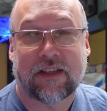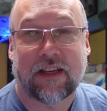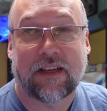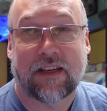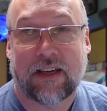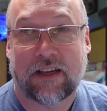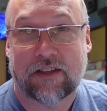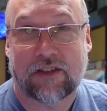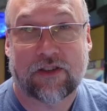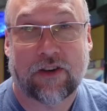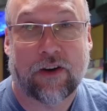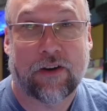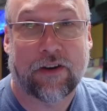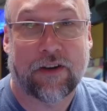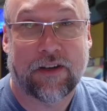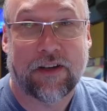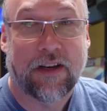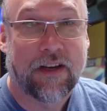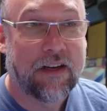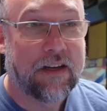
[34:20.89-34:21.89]
thing
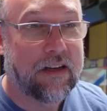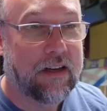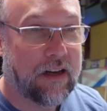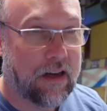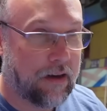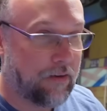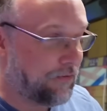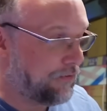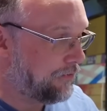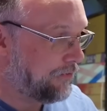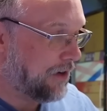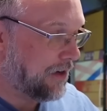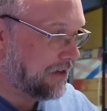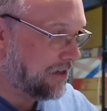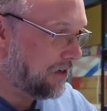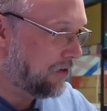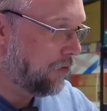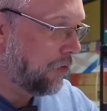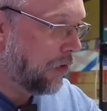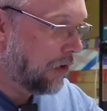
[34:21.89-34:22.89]
kickstarted. If it
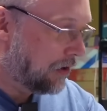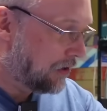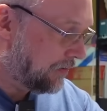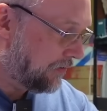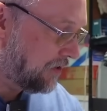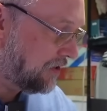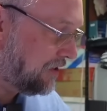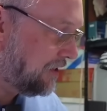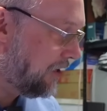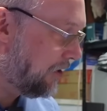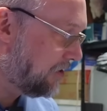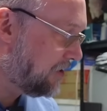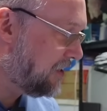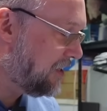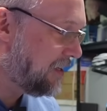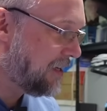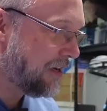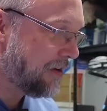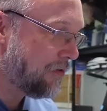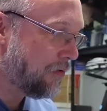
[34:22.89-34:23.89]
didn't work, if the
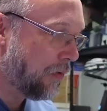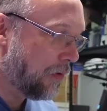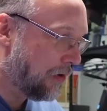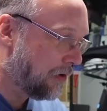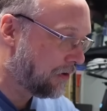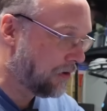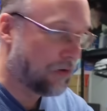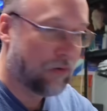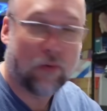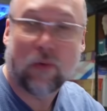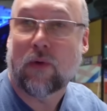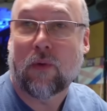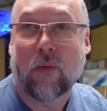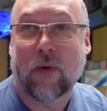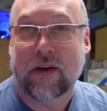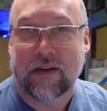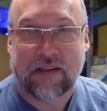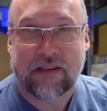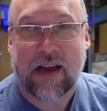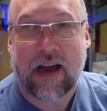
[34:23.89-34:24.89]
CRT didn't work, or
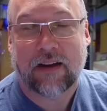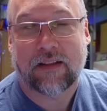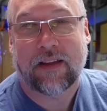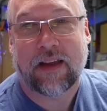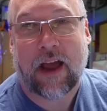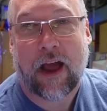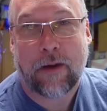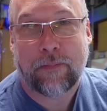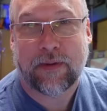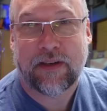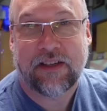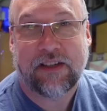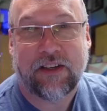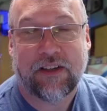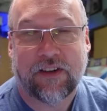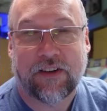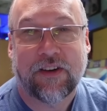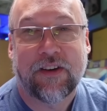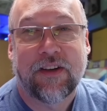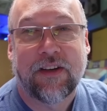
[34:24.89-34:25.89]
what exactly happened
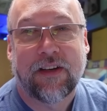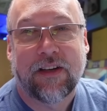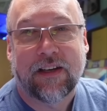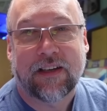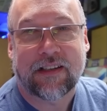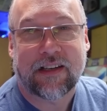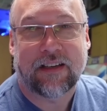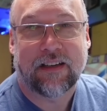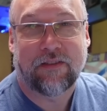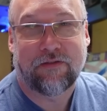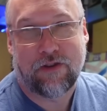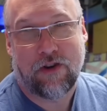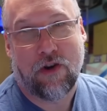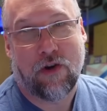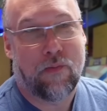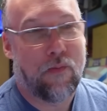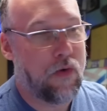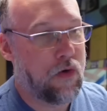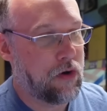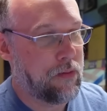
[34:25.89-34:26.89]
here, because I'd love to
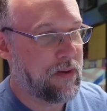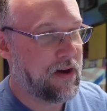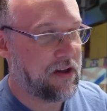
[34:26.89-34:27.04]
know more.